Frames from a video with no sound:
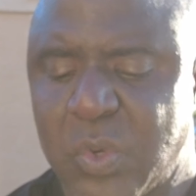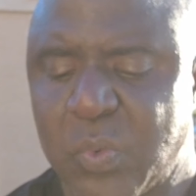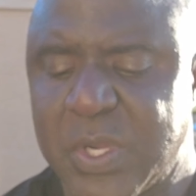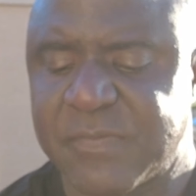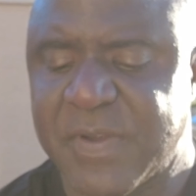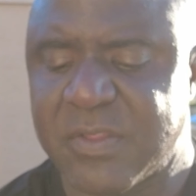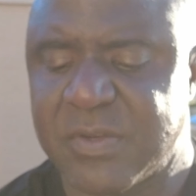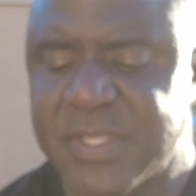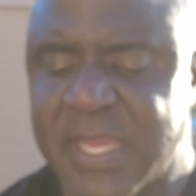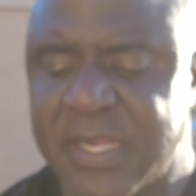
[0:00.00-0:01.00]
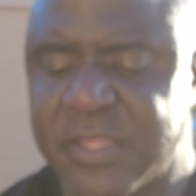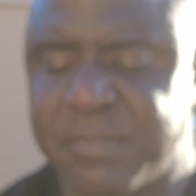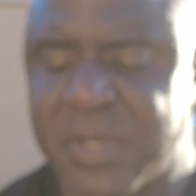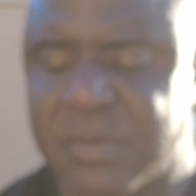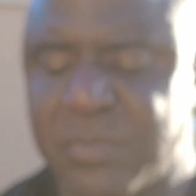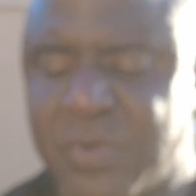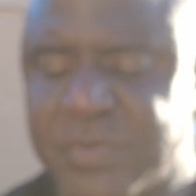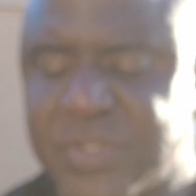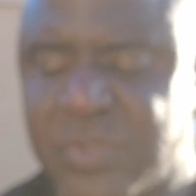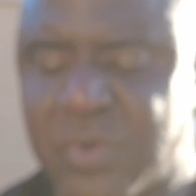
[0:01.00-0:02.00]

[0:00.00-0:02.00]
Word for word: When his father died, his mother moved to New